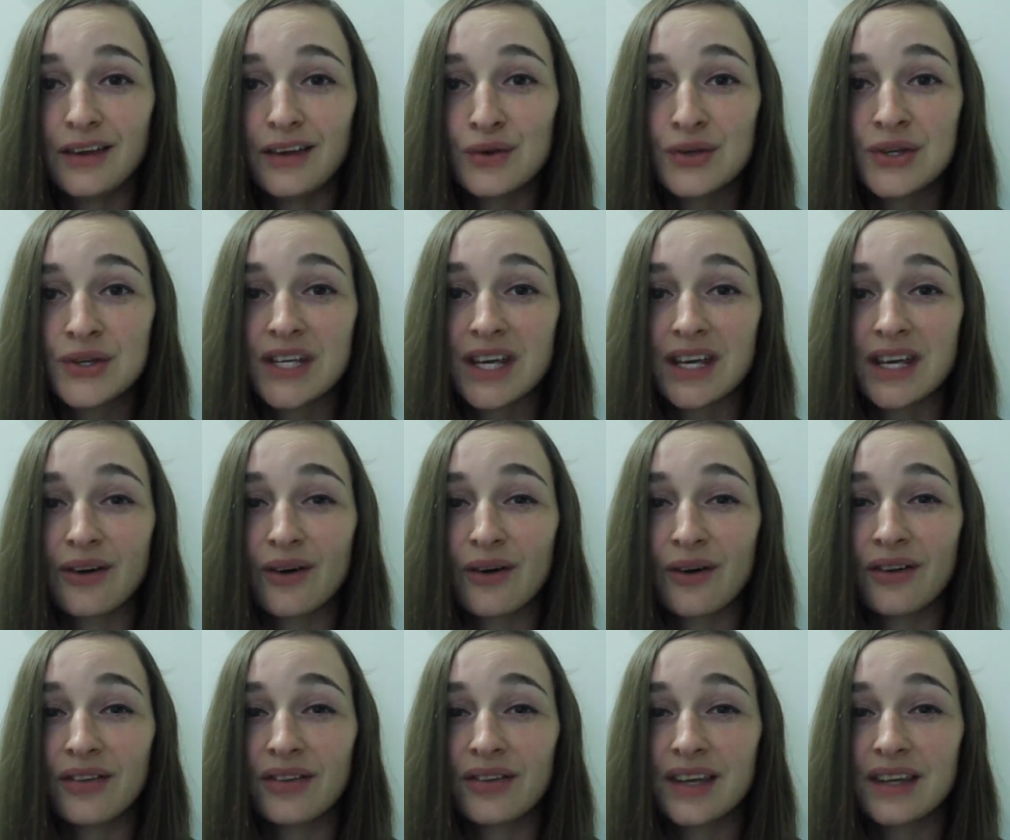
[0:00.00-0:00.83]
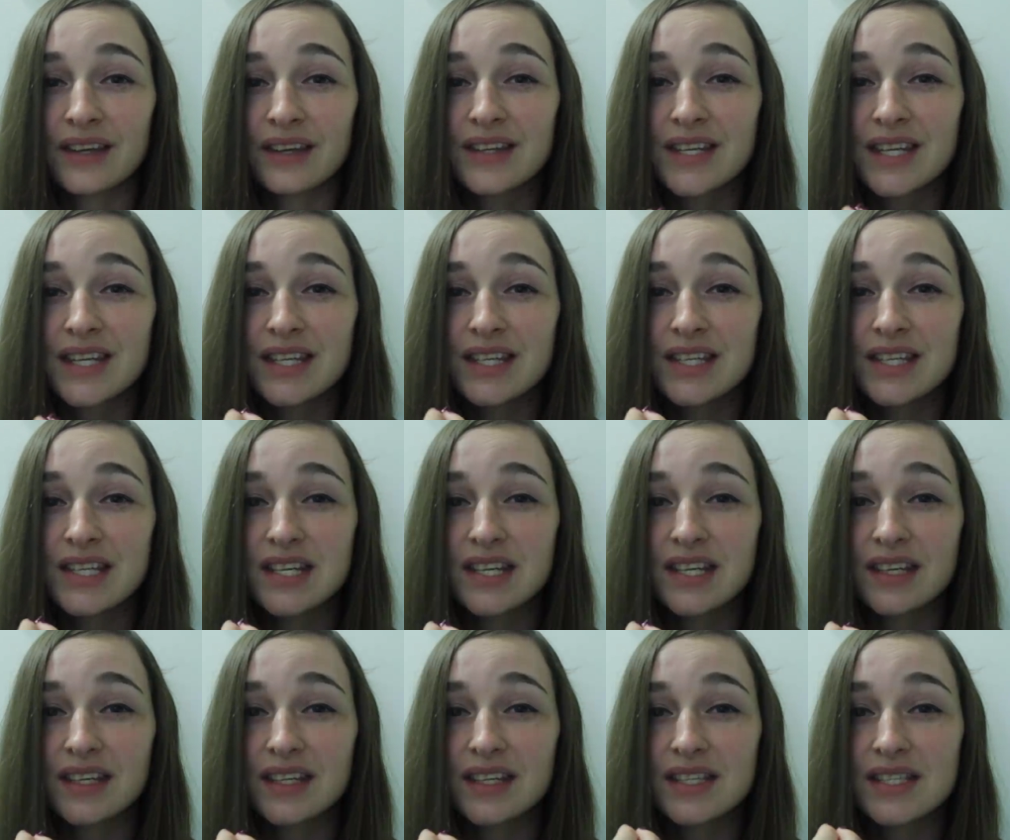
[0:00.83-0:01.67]
you take all that
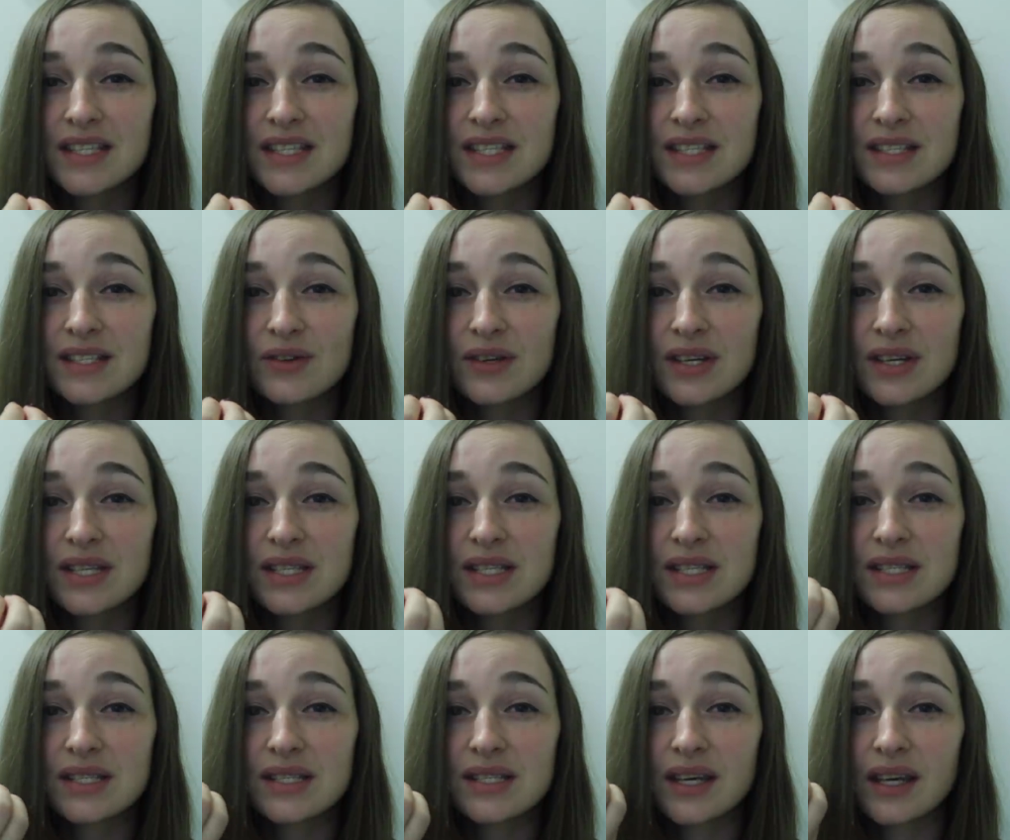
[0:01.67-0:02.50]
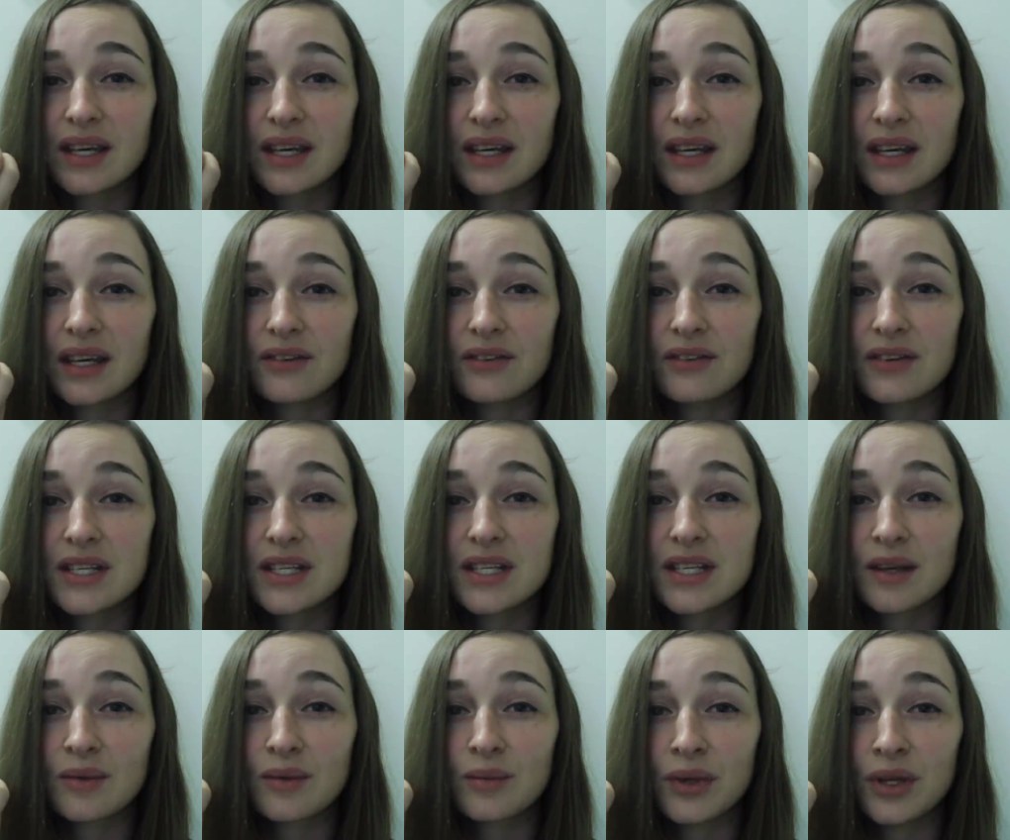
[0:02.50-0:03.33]
tension and stress, and every
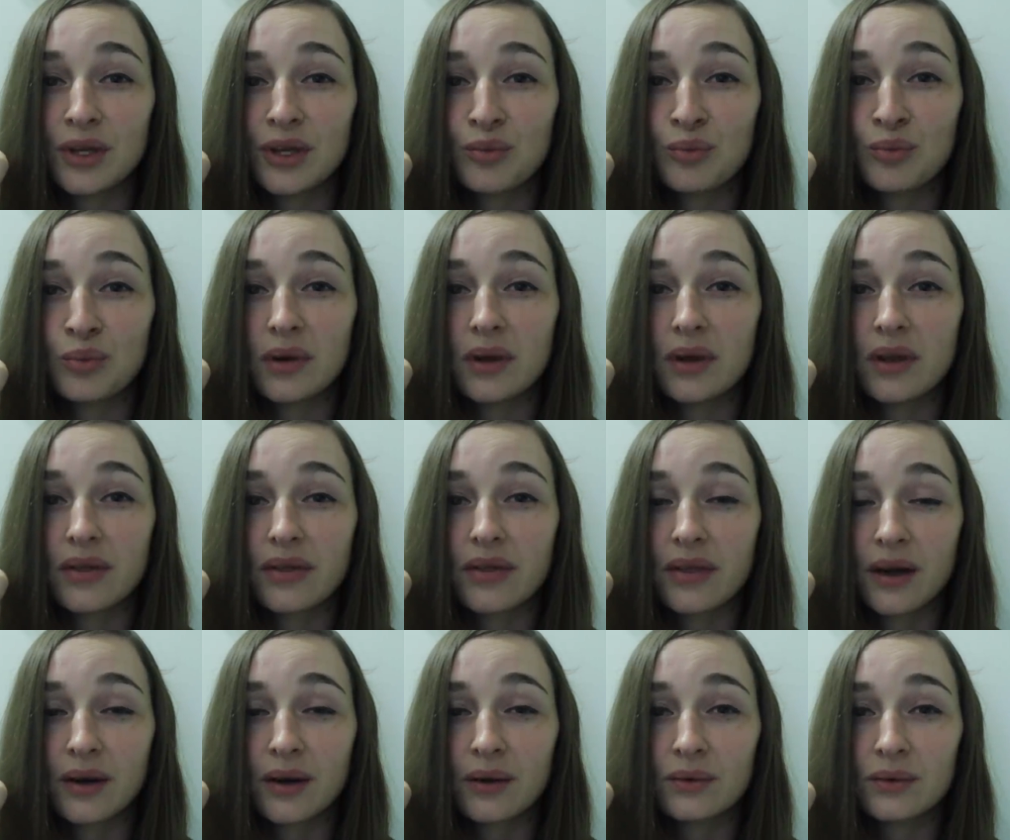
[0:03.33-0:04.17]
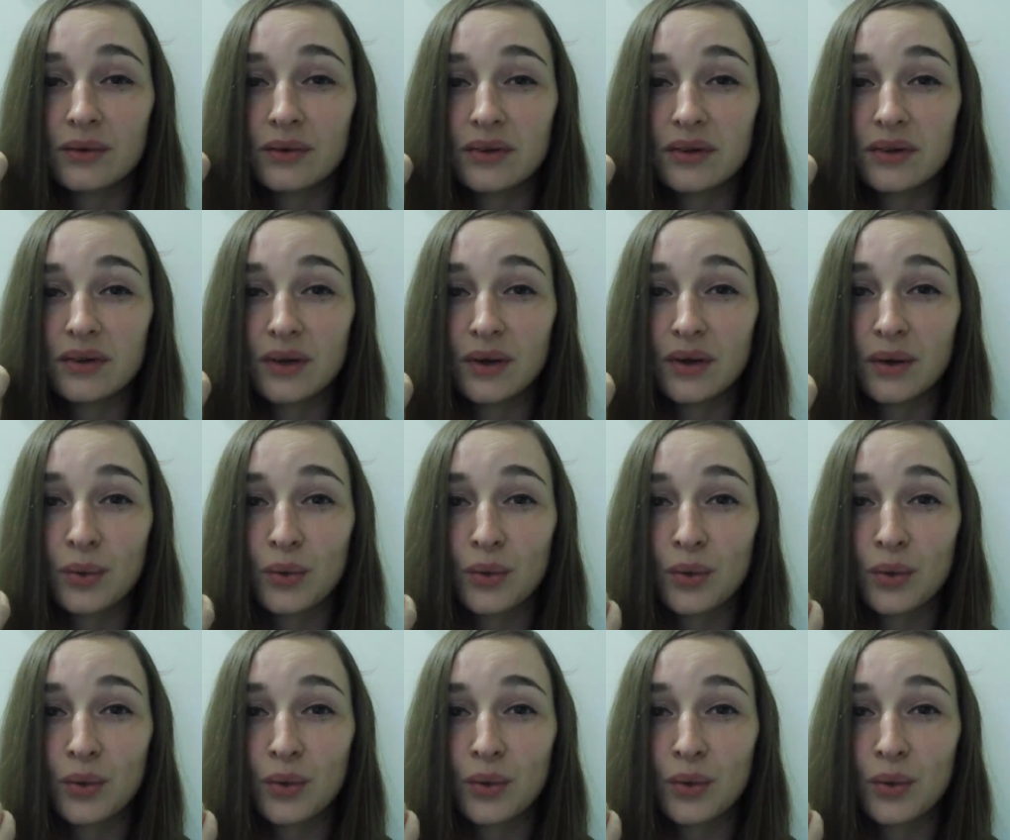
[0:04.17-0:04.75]
time when you breathe out,